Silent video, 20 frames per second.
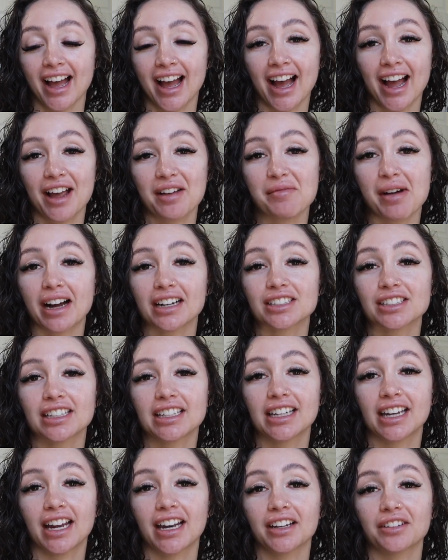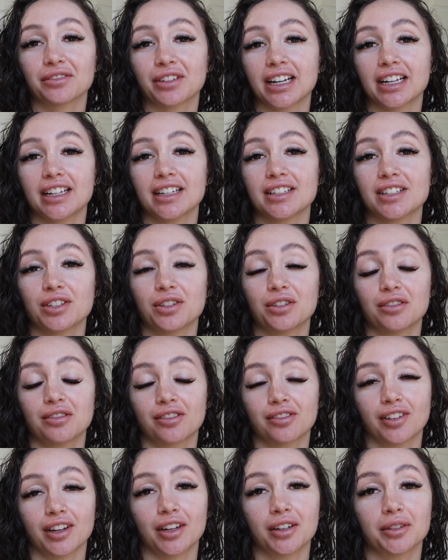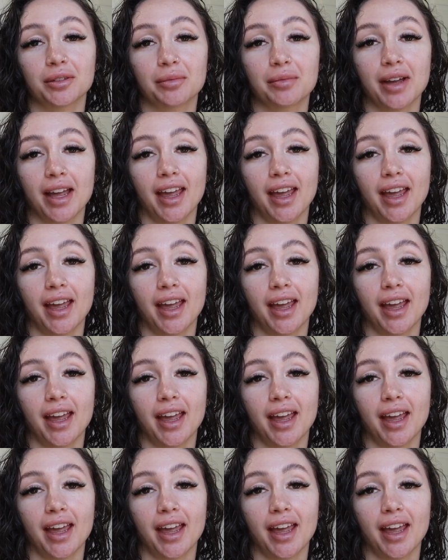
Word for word: I'm actually getting ready to film